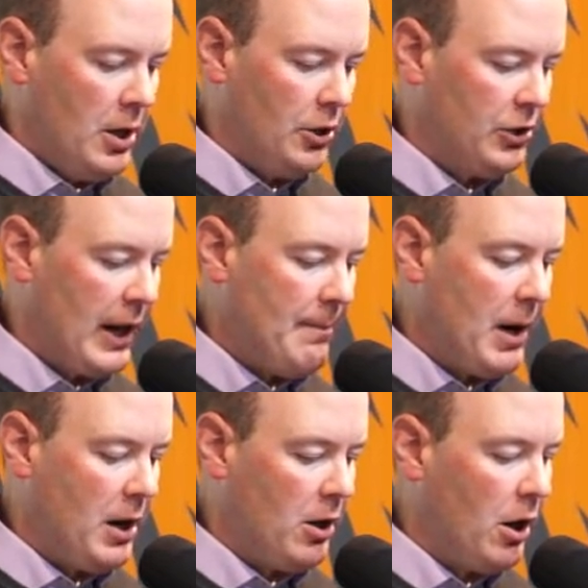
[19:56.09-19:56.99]
or stop
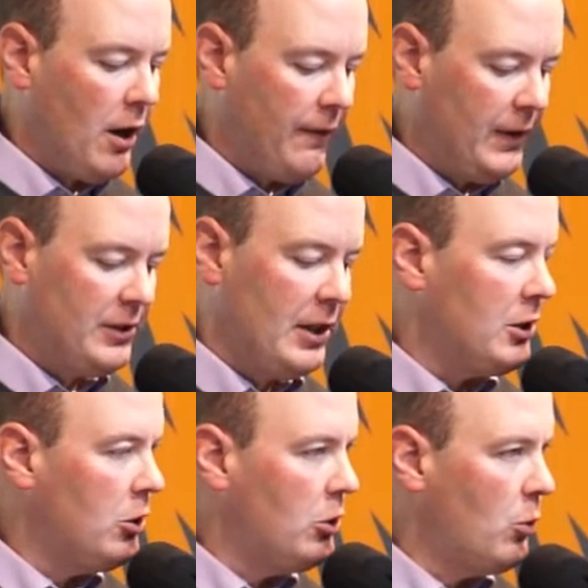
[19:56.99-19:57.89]
by our office
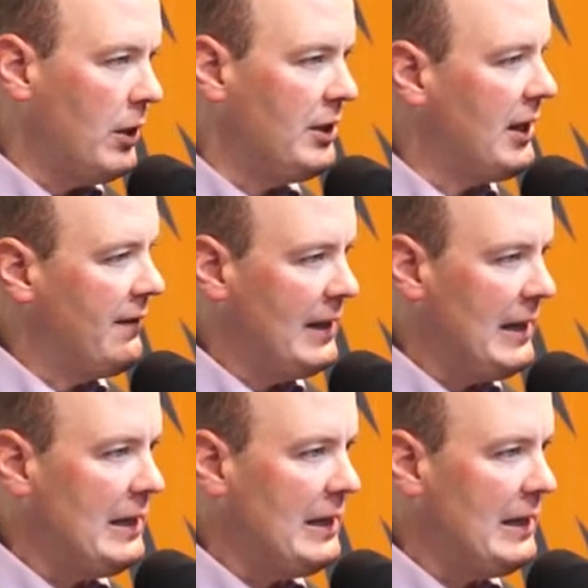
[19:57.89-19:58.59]
at 227